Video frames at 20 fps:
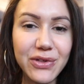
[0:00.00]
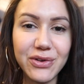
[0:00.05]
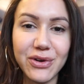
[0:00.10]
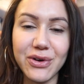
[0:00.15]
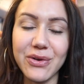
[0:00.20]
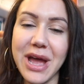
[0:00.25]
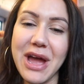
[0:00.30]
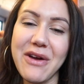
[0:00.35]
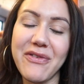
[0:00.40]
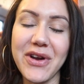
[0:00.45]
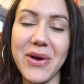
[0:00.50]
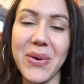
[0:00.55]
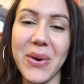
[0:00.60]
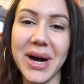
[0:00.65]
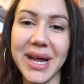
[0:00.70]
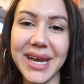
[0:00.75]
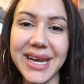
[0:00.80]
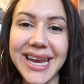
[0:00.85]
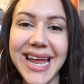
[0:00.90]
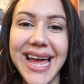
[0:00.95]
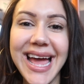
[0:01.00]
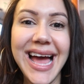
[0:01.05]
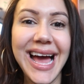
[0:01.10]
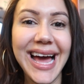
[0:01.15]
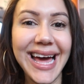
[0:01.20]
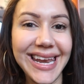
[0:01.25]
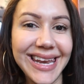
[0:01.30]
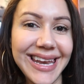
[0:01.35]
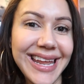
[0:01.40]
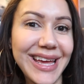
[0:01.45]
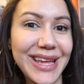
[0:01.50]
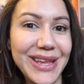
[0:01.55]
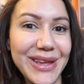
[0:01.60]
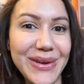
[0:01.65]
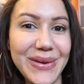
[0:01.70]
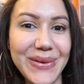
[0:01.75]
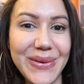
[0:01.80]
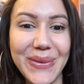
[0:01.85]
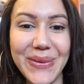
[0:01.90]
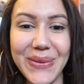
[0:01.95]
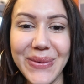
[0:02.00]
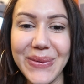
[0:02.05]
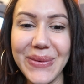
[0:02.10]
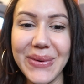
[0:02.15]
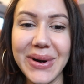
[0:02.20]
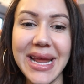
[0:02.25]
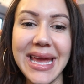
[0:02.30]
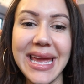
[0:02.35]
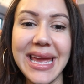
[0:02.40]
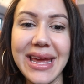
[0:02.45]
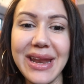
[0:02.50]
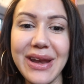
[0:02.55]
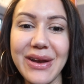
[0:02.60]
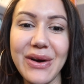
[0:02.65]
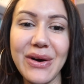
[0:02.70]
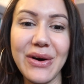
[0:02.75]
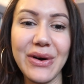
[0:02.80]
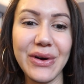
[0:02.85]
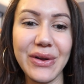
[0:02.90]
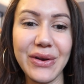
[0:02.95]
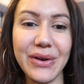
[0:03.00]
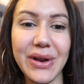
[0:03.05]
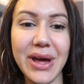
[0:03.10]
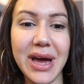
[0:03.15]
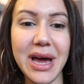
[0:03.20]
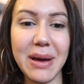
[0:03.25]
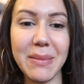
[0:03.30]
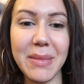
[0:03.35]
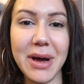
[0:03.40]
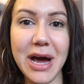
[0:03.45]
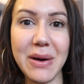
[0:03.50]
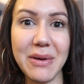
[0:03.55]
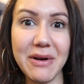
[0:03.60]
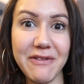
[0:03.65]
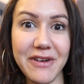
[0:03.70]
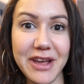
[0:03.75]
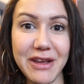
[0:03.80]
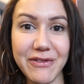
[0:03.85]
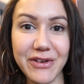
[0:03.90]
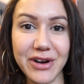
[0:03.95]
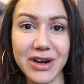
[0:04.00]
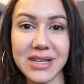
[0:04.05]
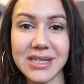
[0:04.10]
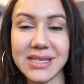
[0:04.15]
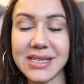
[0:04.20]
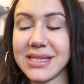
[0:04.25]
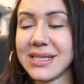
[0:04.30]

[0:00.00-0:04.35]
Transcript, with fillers: through everyone and let you all in on um, our favourites.